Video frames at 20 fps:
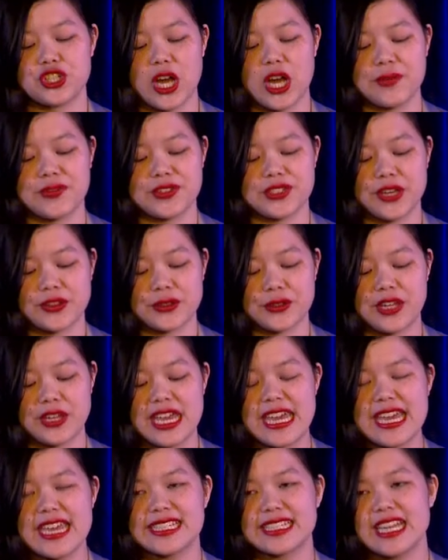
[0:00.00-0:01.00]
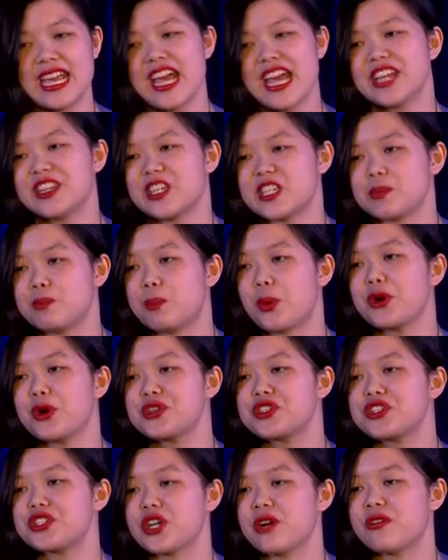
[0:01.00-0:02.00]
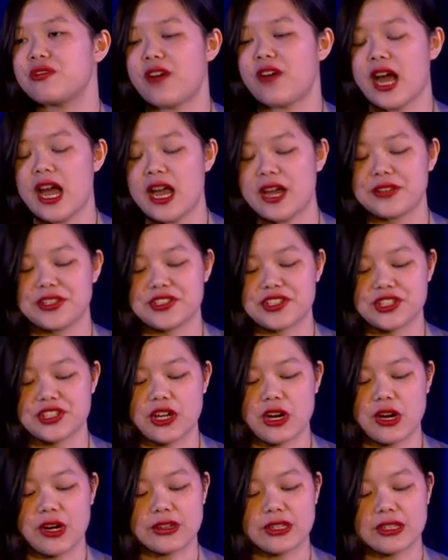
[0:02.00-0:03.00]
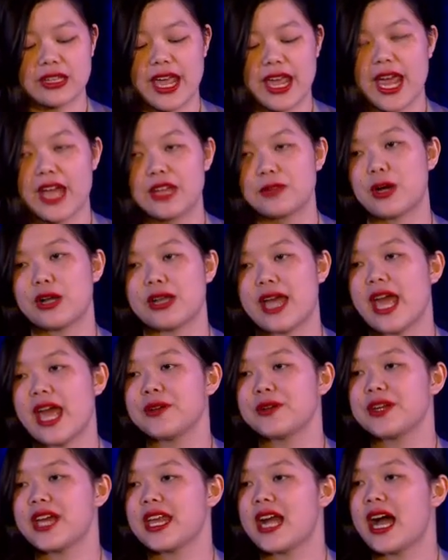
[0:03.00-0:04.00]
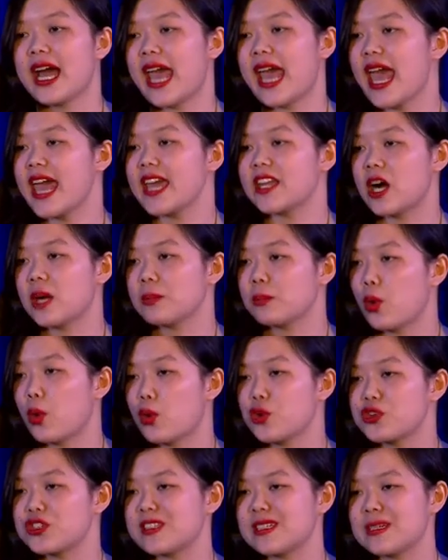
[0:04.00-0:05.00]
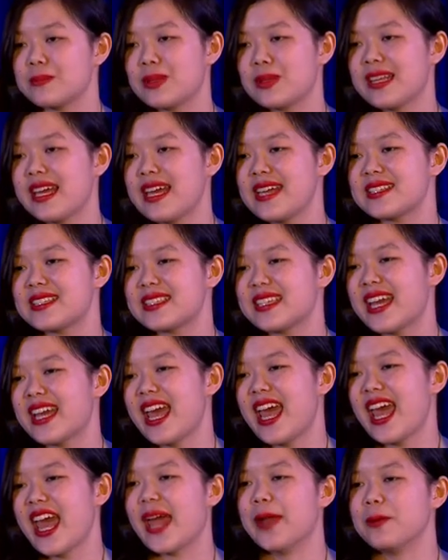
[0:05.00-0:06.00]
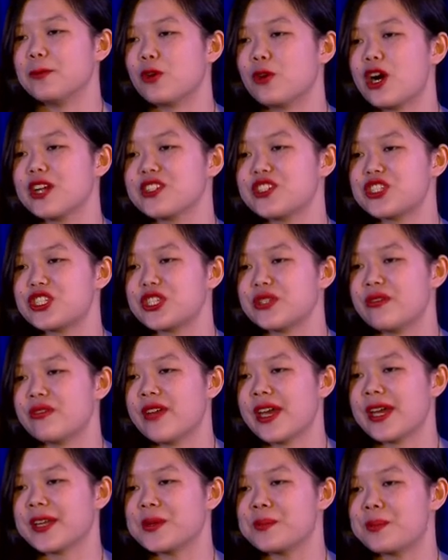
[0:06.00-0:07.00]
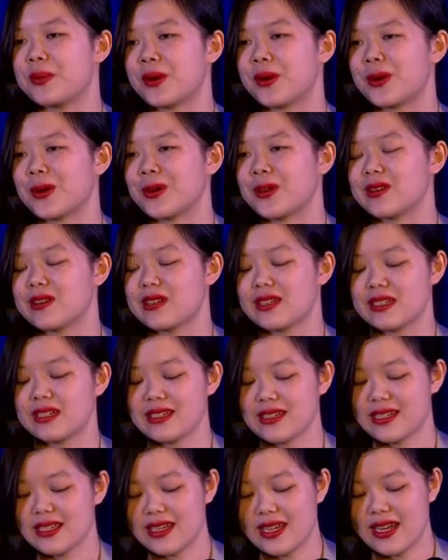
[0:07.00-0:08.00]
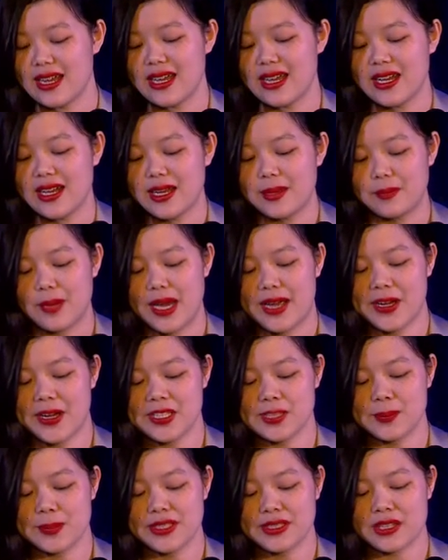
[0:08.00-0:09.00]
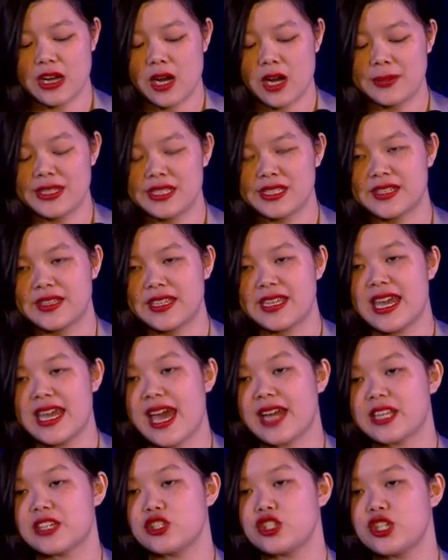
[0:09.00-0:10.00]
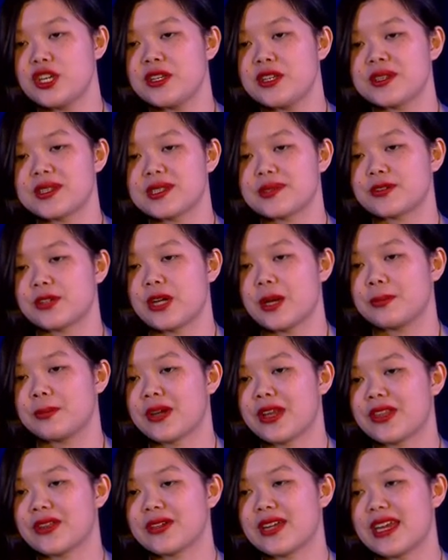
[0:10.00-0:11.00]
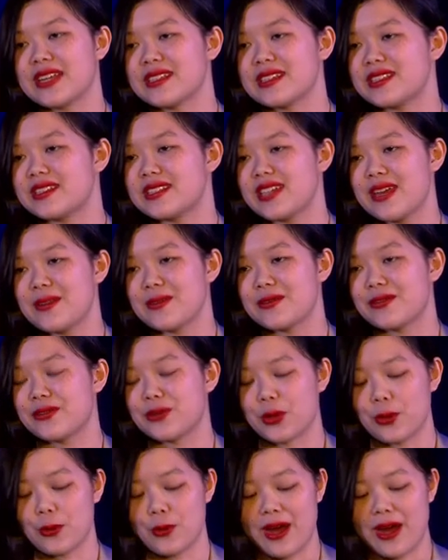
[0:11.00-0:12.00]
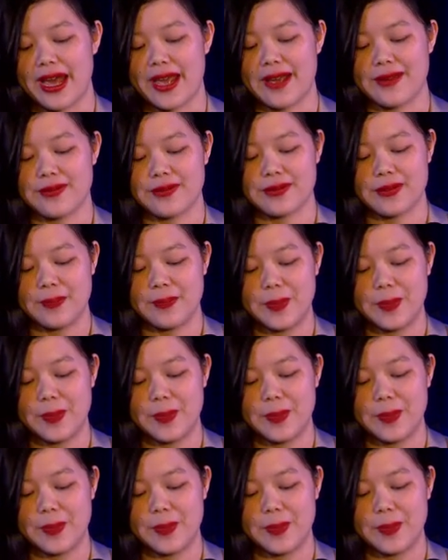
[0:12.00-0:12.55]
of southern heat, this burst of fire that scarred the land, while Henry and I ate on porcelain plates and watched Savannah burn. My husband commented that he had a genius for a brother and a saint for a wife.